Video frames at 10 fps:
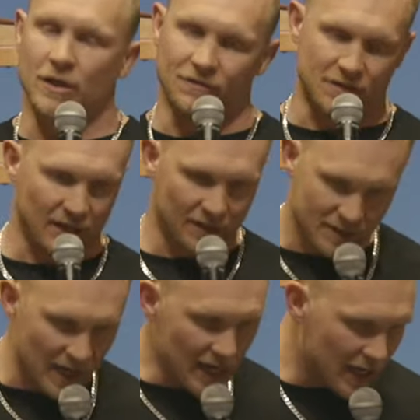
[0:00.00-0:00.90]
You've sent
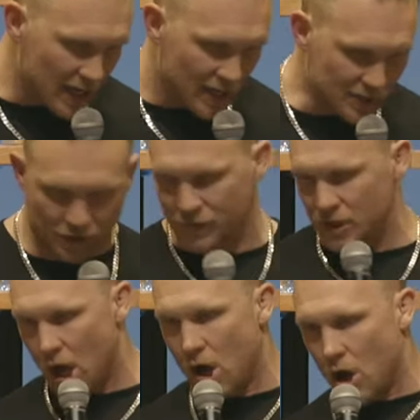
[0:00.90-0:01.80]
seeds. You've
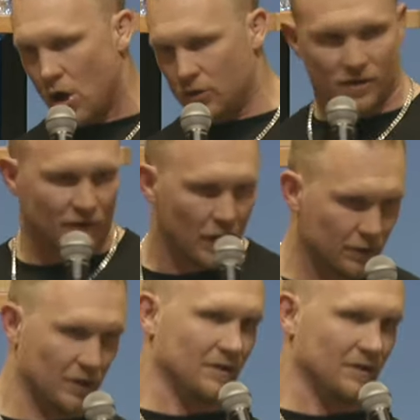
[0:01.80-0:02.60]
sowed. You've helped.